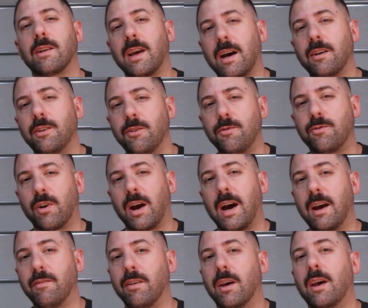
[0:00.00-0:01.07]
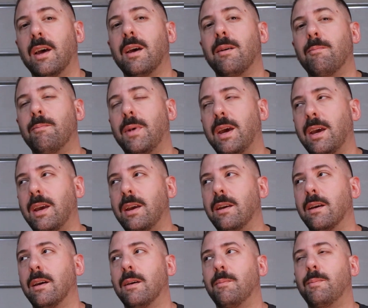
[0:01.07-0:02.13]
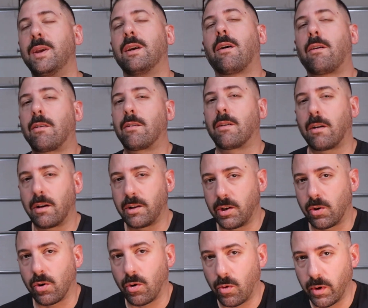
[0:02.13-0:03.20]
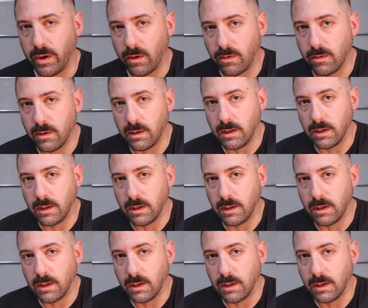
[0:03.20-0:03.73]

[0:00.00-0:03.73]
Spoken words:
on how you drive, may be harder on your oil.